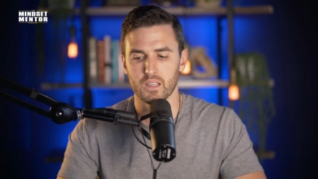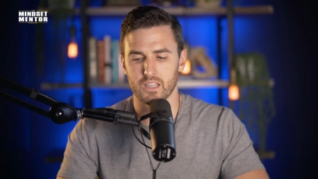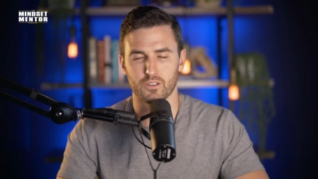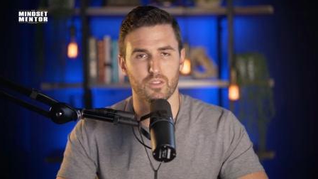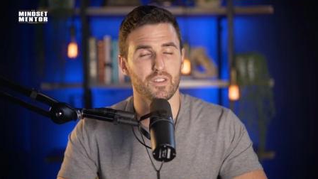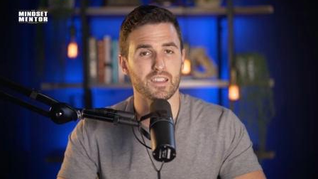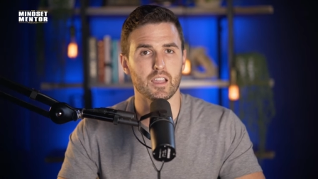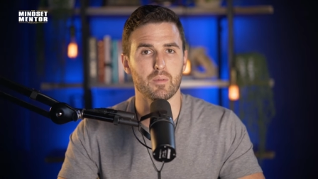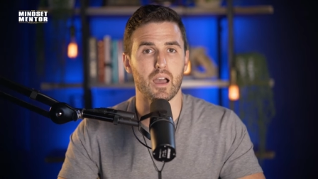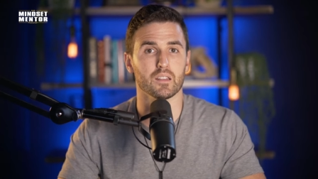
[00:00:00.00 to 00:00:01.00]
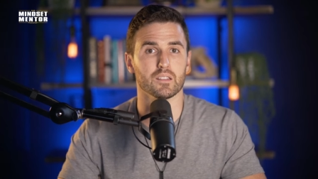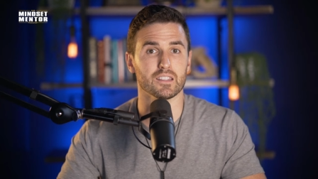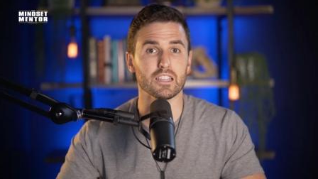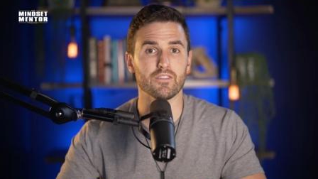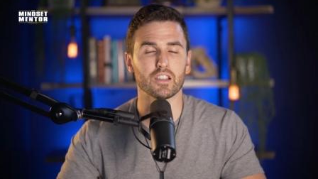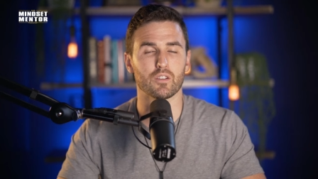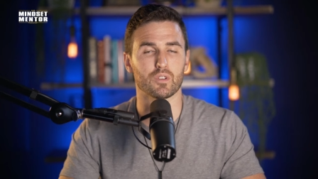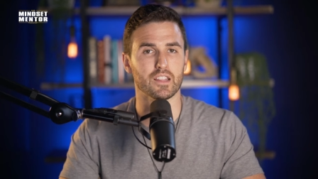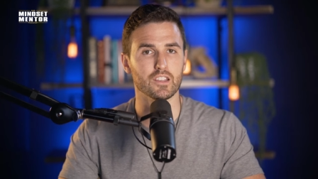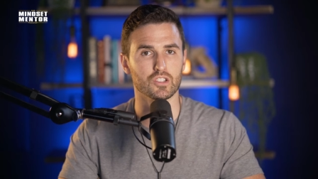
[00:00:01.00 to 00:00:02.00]
and you're thinking about leaving a
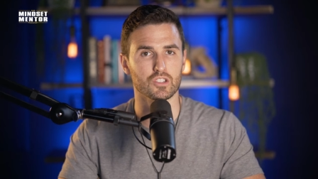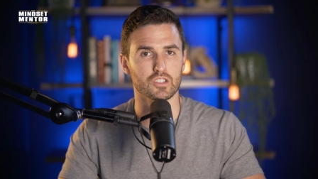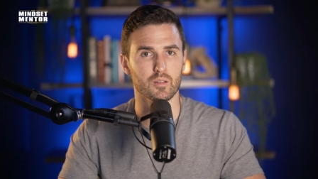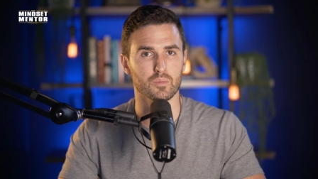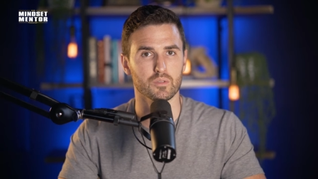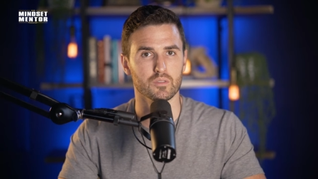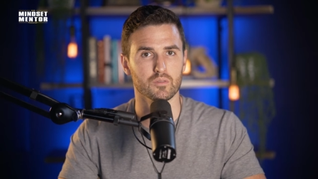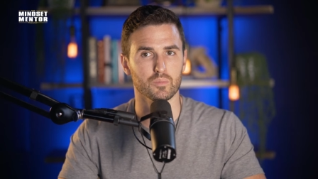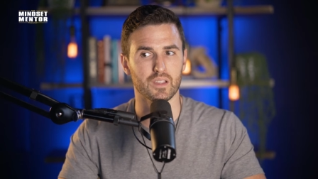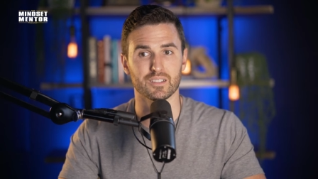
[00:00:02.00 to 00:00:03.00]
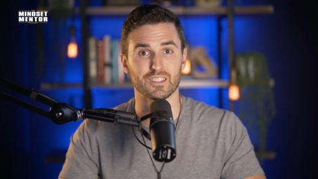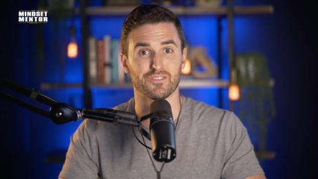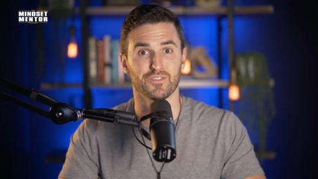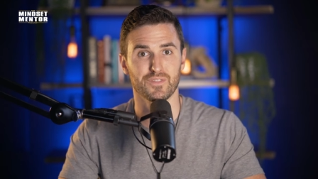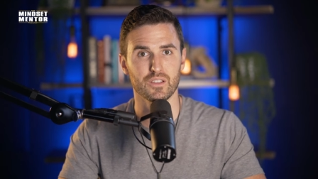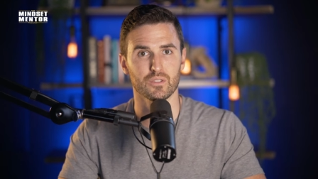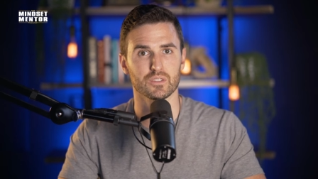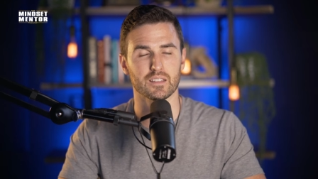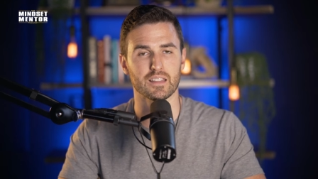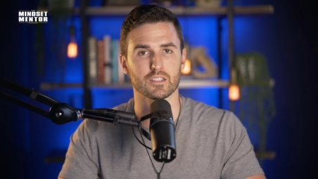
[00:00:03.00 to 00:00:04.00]
relationship because it
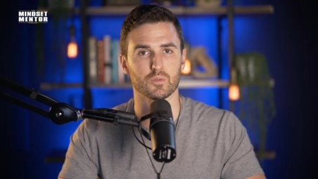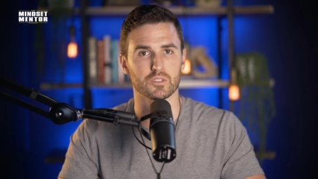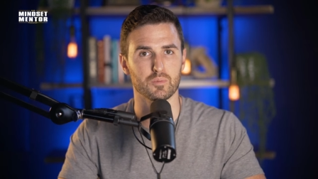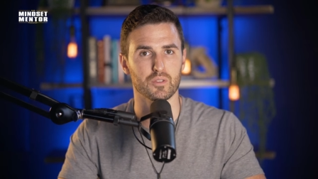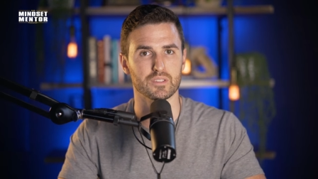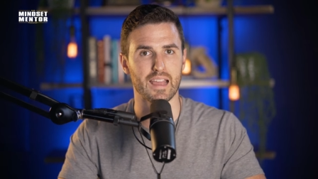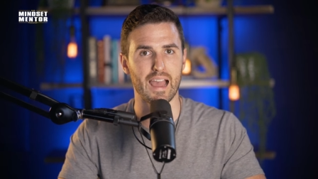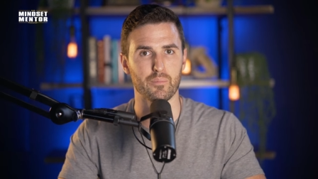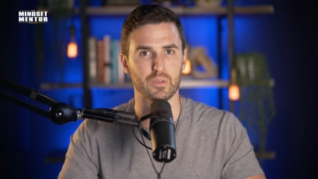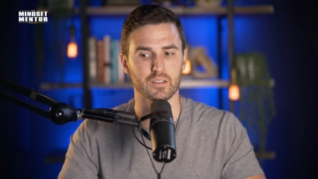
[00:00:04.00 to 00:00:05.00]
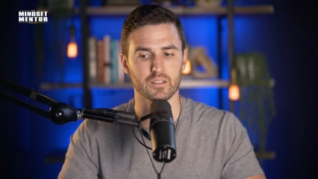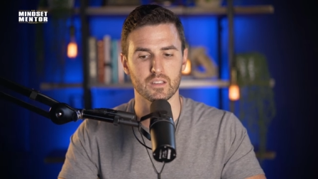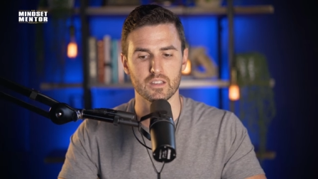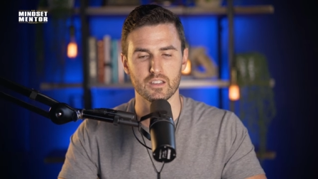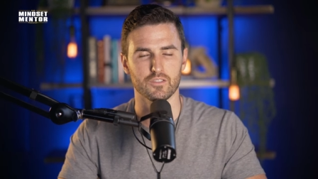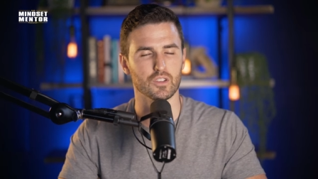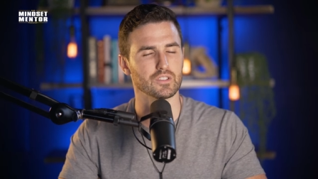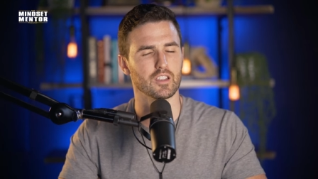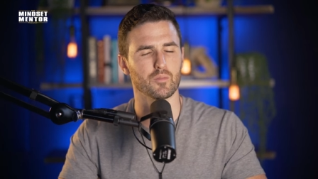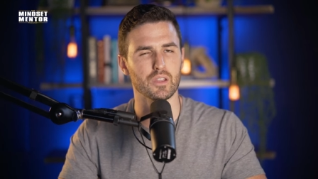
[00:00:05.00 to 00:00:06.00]
feels like that's what's supposed to happen. feels
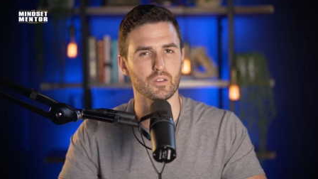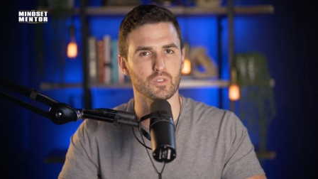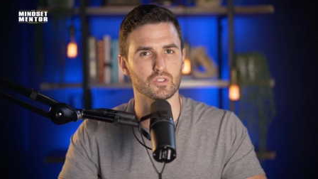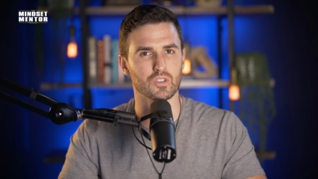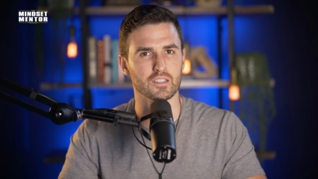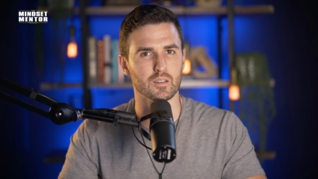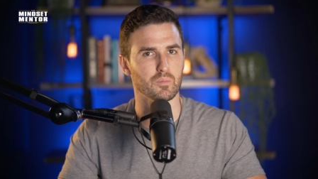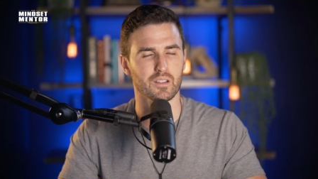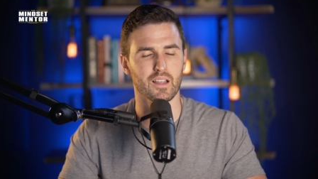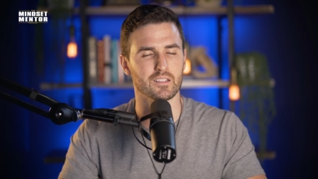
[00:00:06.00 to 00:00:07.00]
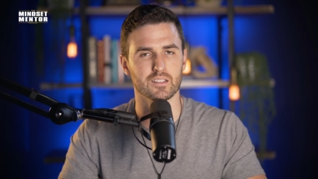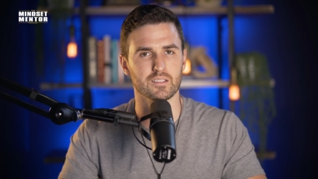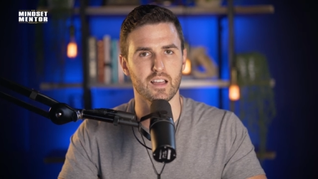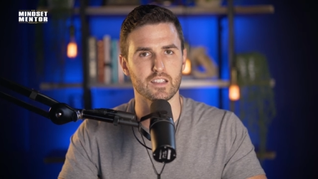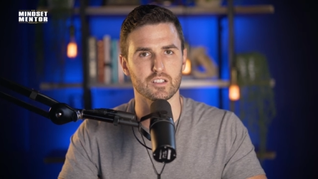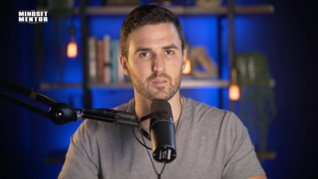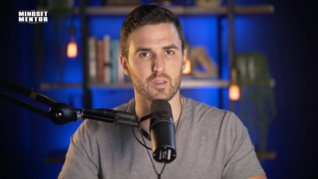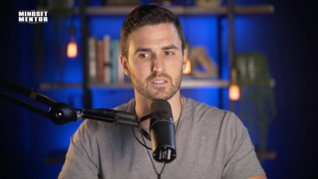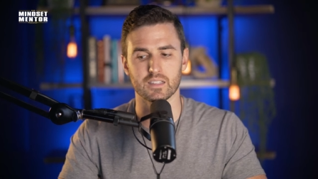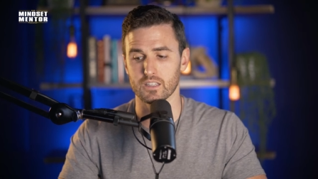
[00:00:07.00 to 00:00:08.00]
like you're being restricted, but it doesn't logically
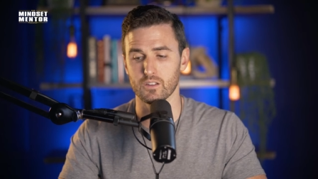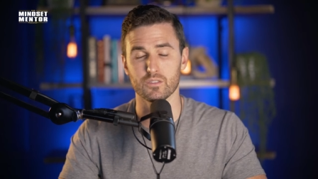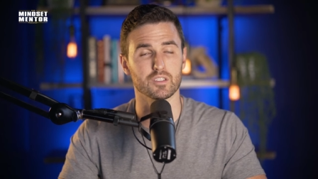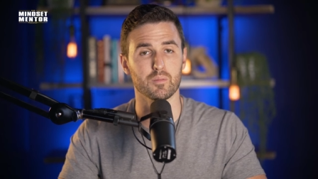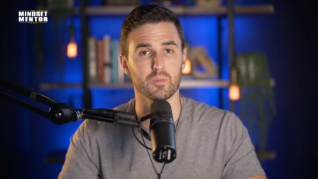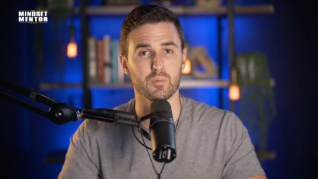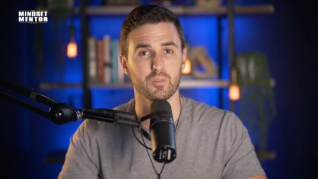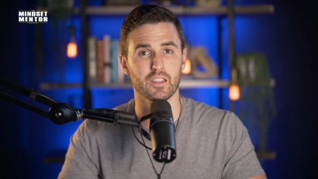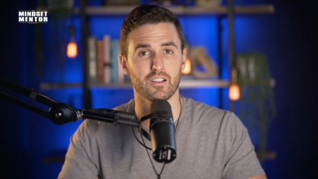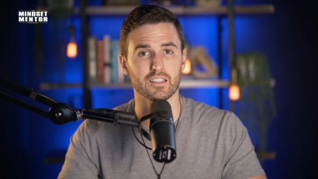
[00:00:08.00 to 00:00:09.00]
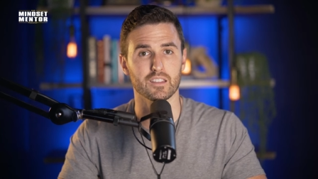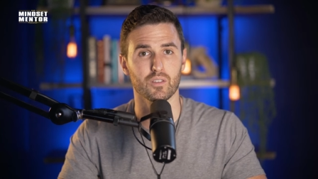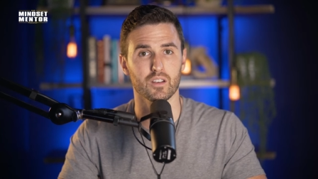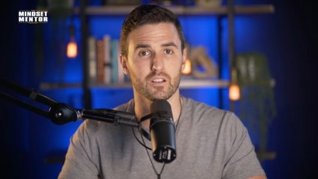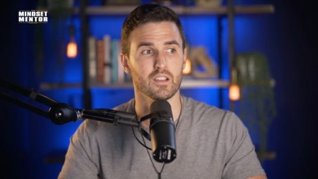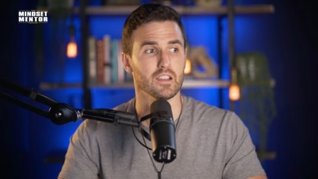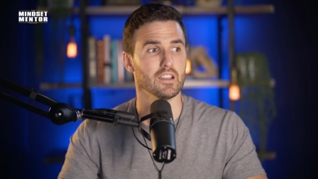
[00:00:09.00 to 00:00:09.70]
make sense. I know there's some people that are out there that are,